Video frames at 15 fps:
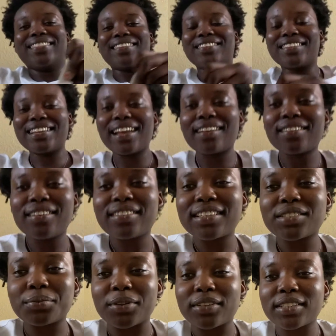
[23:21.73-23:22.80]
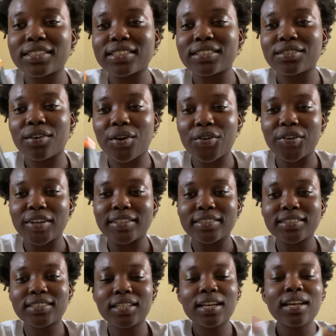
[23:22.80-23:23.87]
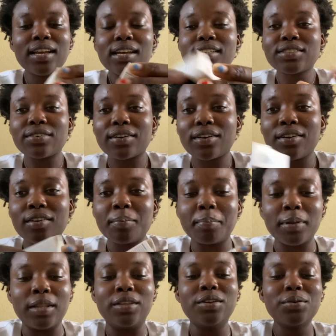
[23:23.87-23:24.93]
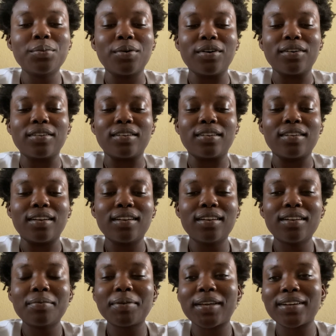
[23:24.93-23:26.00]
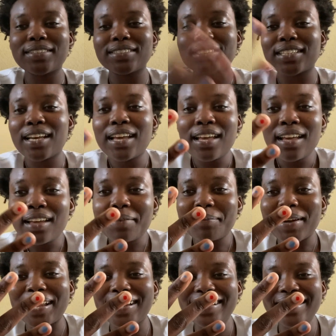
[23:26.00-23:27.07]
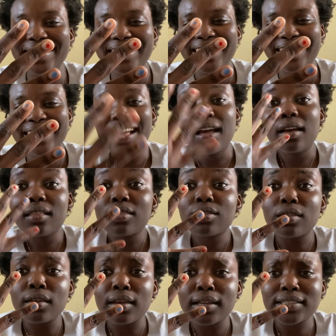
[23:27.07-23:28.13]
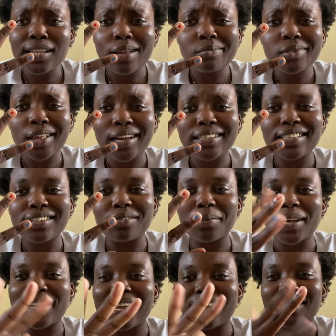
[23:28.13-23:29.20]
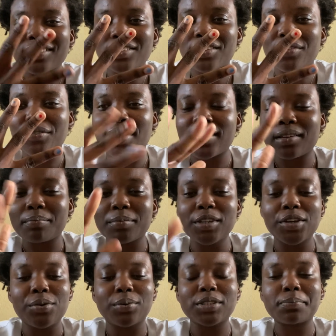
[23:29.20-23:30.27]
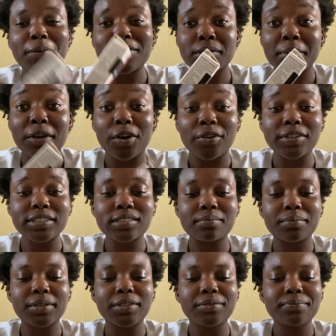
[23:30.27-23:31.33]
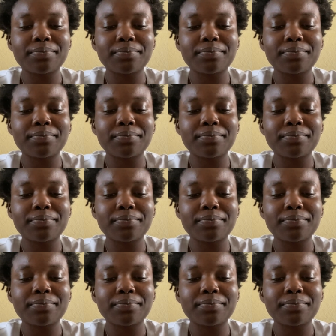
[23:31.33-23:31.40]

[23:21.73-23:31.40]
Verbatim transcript: The other day I got this one. This is orange. So I got a blue one because my the attempt that I did on my nails, the red and blue, was supposed to be orange and blue.